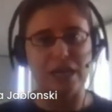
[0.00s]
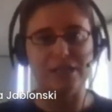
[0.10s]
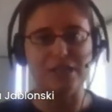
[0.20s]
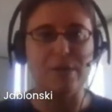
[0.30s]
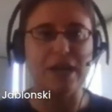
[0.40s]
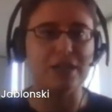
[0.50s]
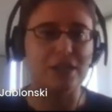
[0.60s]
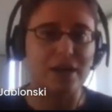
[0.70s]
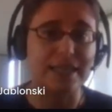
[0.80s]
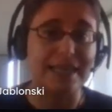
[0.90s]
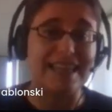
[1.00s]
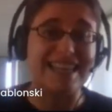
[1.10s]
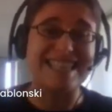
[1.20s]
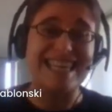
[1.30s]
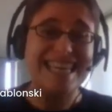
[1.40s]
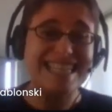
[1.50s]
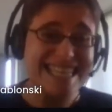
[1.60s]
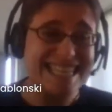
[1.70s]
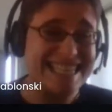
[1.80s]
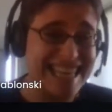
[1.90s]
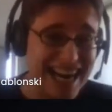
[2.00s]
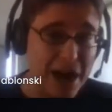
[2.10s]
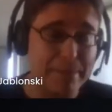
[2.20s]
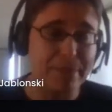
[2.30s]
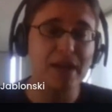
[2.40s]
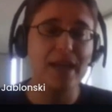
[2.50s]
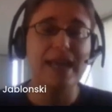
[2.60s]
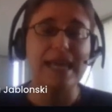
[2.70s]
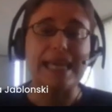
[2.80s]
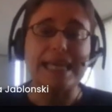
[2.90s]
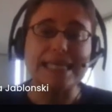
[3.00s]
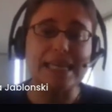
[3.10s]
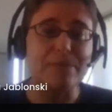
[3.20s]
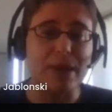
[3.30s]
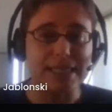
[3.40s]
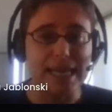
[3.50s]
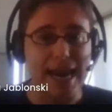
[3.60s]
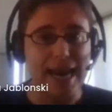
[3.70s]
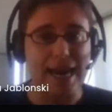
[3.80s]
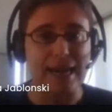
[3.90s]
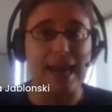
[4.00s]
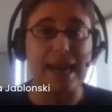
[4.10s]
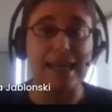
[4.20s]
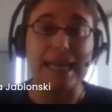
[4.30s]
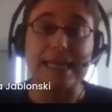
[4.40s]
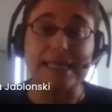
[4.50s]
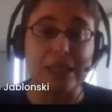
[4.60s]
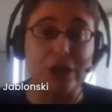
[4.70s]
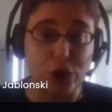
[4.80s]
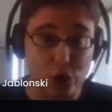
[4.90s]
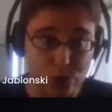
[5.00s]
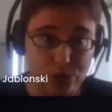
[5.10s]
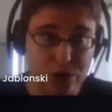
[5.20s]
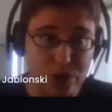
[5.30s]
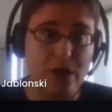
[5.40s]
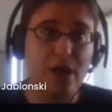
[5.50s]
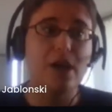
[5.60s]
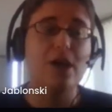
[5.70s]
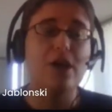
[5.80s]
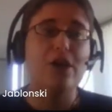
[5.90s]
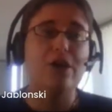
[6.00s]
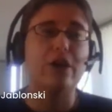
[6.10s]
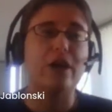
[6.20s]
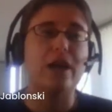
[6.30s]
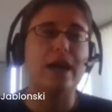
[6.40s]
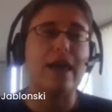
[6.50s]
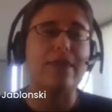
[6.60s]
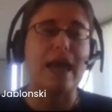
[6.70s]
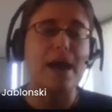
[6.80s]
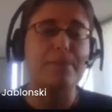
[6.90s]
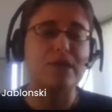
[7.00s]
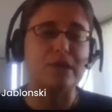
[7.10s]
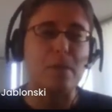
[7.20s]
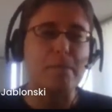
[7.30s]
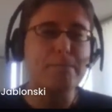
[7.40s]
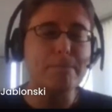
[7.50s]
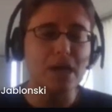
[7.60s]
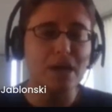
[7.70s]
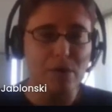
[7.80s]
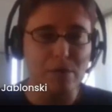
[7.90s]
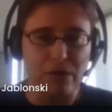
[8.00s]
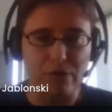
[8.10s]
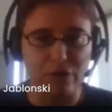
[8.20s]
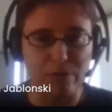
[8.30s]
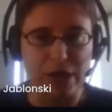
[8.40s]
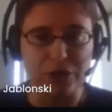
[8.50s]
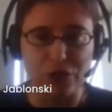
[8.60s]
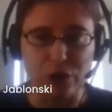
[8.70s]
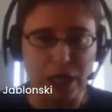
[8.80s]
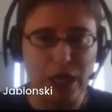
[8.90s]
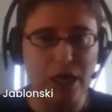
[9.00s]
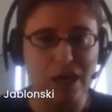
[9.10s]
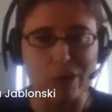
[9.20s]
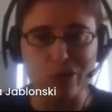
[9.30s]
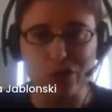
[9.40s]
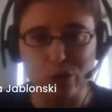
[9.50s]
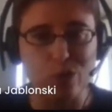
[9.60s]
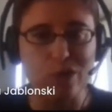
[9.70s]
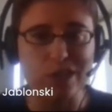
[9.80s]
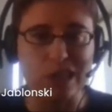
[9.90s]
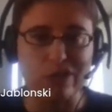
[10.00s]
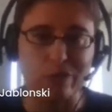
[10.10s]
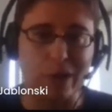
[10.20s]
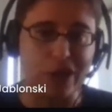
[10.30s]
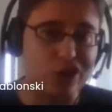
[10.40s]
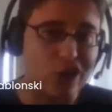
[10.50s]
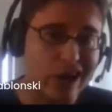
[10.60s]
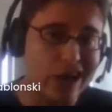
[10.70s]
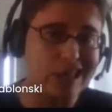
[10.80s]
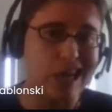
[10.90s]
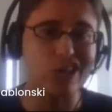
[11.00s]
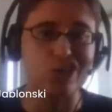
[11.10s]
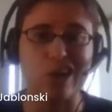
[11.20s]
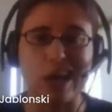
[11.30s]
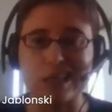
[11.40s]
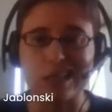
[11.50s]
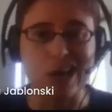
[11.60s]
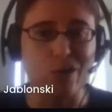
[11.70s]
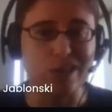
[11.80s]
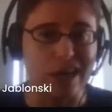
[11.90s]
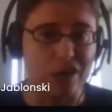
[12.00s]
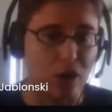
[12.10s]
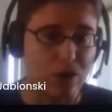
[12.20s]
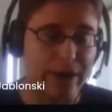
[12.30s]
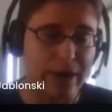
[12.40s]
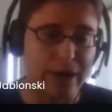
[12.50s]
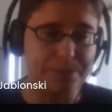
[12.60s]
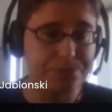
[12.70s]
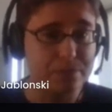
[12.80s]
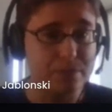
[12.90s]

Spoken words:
need to make a doc site that is easy to set up, easy to maintain, and easy to use. You're going to get the absolute minimum information you need about tools, information architecture, SEO, technical writing.